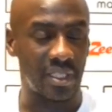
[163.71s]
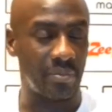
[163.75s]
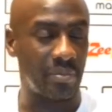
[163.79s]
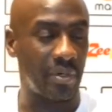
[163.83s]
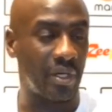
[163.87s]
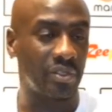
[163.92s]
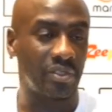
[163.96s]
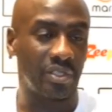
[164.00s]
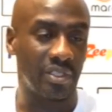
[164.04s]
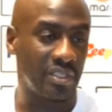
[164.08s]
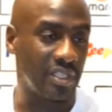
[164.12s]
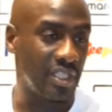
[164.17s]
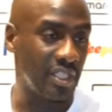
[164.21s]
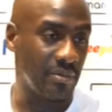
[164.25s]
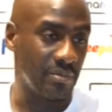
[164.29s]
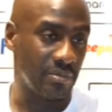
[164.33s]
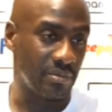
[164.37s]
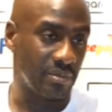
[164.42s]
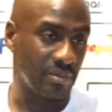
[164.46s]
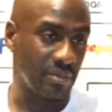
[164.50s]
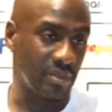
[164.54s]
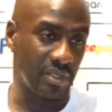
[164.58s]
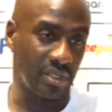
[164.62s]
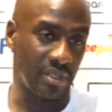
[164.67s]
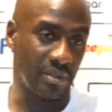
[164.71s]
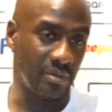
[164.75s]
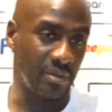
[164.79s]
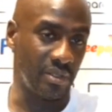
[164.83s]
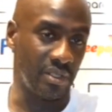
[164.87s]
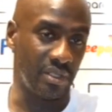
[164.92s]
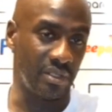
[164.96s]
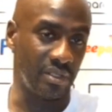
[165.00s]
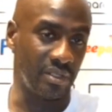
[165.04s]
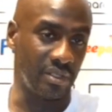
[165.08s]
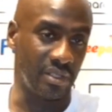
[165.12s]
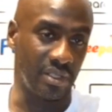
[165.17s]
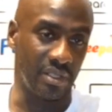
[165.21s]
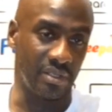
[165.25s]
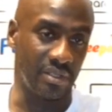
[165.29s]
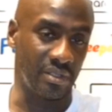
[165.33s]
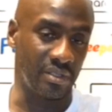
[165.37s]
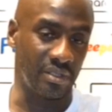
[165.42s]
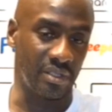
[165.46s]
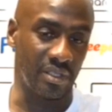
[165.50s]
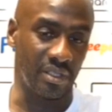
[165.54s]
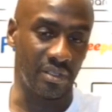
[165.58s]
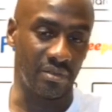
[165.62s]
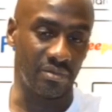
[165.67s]
about the team.
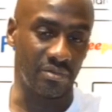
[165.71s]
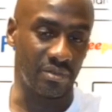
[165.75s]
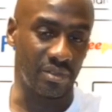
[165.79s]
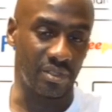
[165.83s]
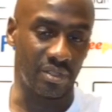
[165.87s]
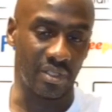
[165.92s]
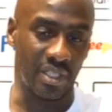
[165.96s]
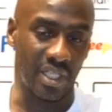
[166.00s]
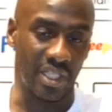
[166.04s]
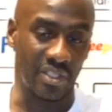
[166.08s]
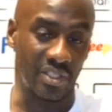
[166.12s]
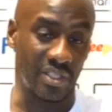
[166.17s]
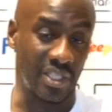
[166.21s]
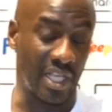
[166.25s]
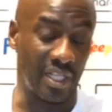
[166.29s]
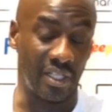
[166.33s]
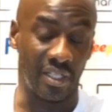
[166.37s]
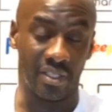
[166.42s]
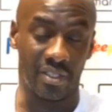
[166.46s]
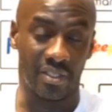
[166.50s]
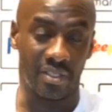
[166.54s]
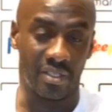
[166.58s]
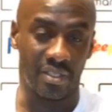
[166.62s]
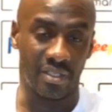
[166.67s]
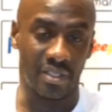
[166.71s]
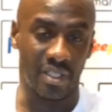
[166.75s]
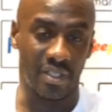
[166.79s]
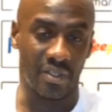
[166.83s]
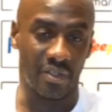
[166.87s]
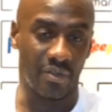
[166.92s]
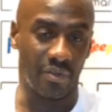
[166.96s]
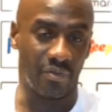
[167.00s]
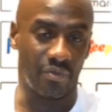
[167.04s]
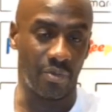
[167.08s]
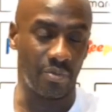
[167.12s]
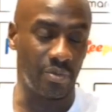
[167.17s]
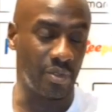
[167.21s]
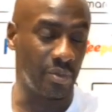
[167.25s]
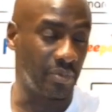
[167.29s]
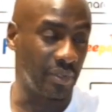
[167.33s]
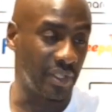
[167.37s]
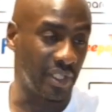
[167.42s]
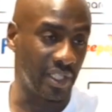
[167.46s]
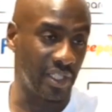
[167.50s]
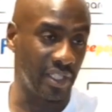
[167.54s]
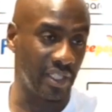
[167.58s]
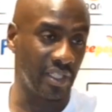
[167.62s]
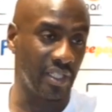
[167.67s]
And I said it from the
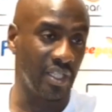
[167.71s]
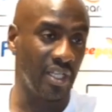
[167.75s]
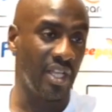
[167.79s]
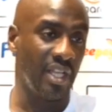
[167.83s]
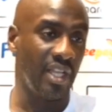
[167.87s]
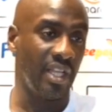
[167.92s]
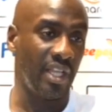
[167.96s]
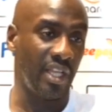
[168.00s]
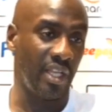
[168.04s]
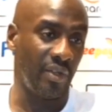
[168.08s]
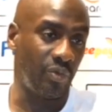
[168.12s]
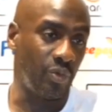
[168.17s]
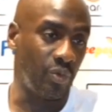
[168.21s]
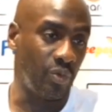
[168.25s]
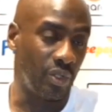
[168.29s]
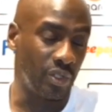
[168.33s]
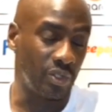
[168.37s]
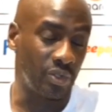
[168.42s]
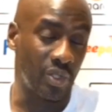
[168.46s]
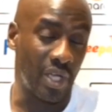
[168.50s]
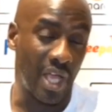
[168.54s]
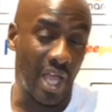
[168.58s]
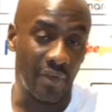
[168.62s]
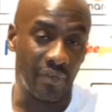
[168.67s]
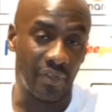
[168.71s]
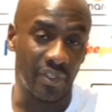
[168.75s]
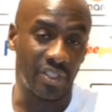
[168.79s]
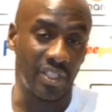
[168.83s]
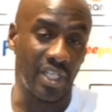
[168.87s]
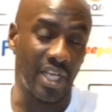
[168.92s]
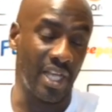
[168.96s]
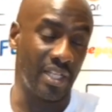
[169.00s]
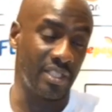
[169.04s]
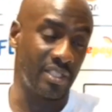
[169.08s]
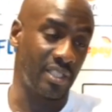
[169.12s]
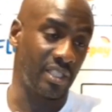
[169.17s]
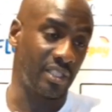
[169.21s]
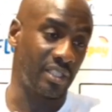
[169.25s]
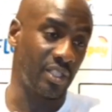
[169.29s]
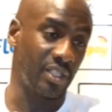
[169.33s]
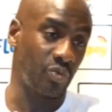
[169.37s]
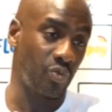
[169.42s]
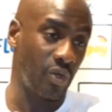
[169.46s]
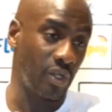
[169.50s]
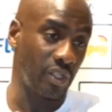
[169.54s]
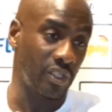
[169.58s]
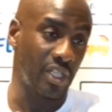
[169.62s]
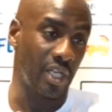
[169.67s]
beginning, if you want to have a chance at
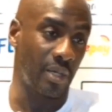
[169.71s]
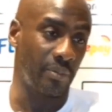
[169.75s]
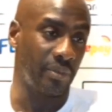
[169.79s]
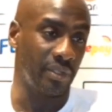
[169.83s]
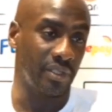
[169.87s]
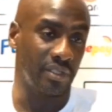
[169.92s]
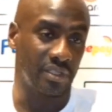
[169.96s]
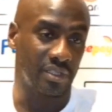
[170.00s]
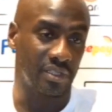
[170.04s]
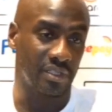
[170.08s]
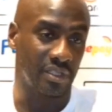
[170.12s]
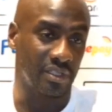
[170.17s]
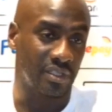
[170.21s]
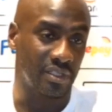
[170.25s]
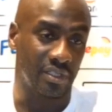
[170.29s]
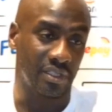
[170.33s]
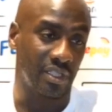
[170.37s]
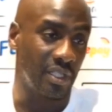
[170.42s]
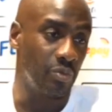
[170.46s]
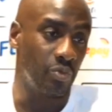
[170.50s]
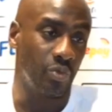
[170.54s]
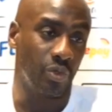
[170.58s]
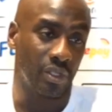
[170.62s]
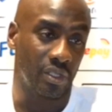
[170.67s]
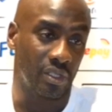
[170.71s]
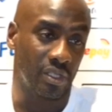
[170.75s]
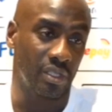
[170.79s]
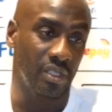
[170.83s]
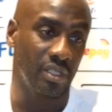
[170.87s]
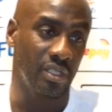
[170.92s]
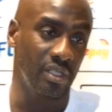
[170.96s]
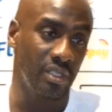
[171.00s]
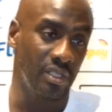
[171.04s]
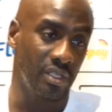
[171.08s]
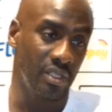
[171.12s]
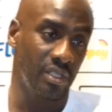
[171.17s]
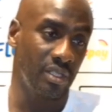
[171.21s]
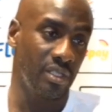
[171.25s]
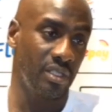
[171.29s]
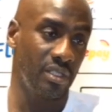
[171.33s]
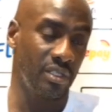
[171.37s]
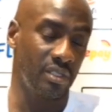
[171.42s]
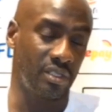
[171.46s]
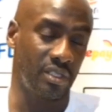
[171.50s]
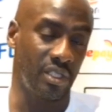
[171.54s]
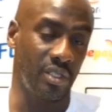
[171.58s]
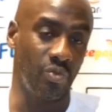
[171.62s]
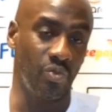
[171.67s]
this World Cup, it's teamwork.
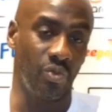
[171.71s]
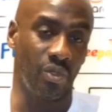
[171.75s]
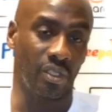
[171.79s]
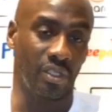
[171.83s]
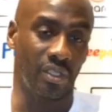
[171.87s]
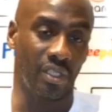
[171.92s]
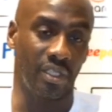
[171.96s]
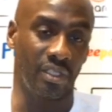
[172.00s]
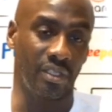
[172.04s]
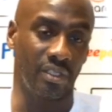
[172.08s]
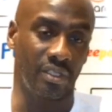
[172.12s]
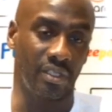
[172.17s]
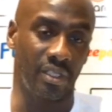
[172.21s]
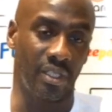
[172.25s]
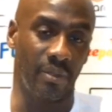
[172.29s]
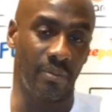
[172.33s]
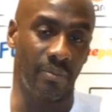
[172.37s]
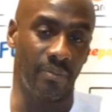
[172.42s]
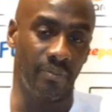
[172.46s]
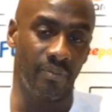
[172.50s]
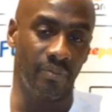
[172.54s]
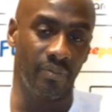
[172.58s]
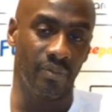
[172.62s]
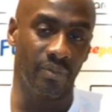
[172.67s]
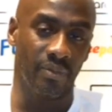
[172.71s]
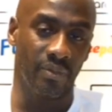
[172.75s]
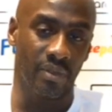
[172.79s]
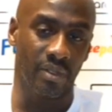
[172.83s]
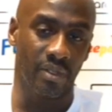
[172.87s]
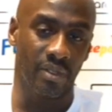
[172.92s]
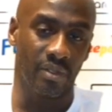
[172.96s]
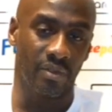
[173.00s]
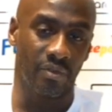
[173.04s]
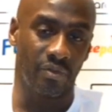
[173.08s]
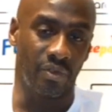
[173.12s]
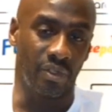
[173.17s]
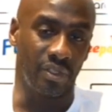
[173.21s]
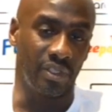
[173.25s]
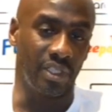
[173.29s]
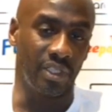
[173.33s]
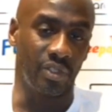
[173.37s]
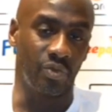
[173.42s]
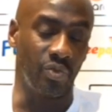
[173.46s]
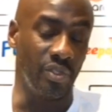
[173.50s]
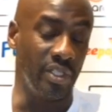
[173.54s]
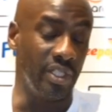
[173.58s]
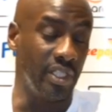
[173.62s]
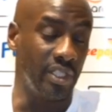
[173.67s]
It's teamwork. And for
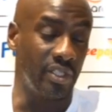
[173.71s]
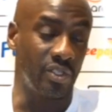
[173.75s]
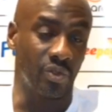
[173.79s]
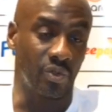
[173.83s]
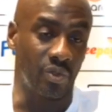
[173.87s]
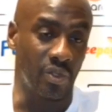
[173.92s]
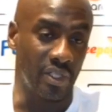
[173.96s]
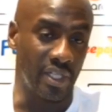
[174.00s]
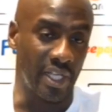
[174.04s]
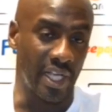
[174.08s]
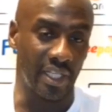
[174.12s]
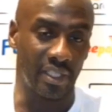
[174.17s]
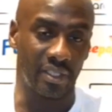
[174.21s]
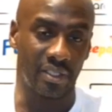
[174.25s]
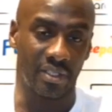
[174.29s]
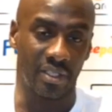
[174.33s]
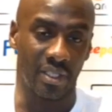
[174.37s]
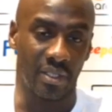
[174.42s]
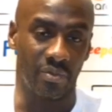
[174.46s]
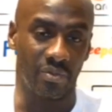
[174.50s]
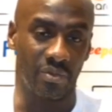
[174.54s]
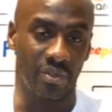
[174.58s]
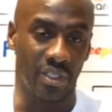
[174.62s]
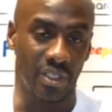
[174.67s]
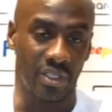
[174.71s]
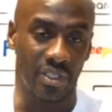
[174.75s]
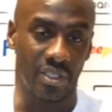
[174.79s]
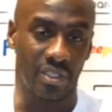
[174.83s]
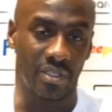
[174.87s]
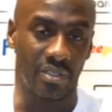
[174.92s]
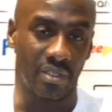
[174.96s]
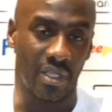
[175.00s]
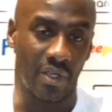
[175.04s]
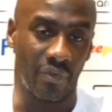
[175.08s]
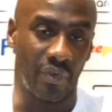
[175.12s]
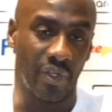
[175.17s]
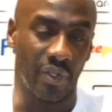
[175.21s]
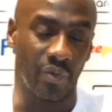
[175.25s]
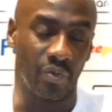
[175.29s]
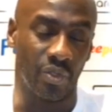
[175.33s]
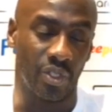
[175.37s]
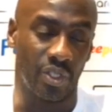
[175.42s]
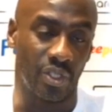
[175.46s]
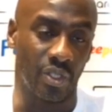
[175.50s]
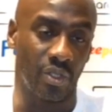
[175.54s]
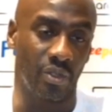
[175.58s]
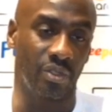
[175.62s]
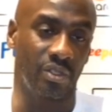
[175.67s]
this, we need to connect. And this, I think
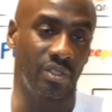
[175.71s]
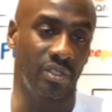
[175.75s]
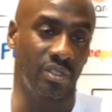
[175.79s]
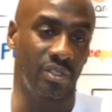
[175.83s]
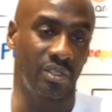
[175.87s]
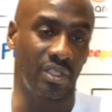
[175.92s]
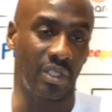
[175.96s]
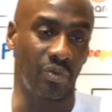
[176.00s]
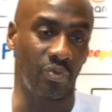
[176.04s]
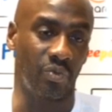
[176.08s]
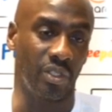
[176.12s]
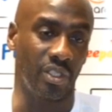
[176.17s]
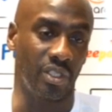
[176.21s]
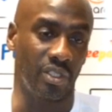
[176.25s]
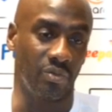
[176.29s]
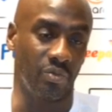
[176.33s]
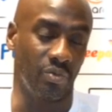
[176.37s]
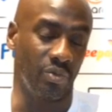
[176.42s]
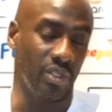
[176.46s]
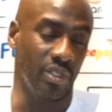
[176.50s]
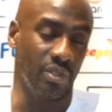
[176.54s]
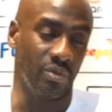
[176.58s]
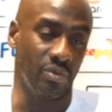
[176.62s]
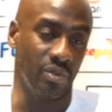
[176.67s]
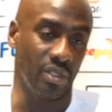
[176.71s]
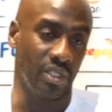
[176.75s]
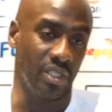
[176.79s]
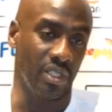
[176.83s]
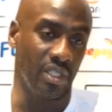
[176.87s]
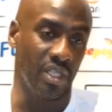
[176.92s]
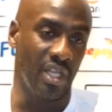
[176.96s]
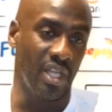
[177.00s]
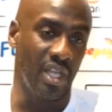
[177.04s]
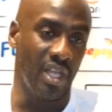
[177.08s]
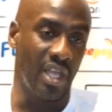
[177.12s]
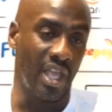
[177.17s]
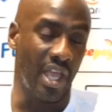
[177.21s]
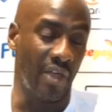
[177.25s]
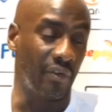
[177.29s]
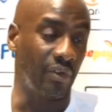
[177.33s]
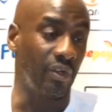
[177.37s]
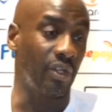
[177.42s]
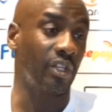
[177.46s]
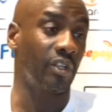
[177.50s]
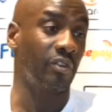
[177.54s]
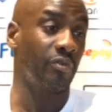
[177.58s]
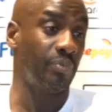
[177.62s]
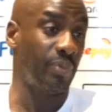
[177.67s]
we showed that we have
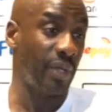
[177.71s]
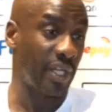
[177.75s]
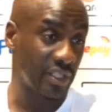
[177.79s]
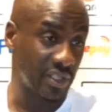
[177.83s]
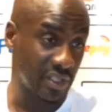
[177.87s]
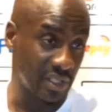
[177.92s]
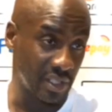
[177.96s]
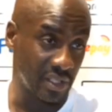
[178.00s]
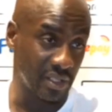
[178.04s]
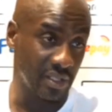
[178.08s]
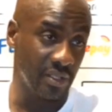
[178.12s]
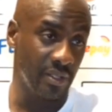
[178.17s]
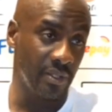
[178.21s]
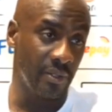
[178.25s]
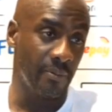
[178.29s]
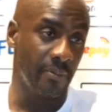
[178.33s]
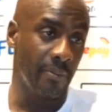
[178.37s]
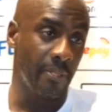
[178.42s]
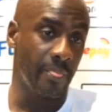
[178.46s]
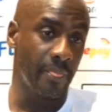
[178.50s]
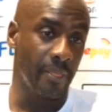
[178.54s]
a lot of passion.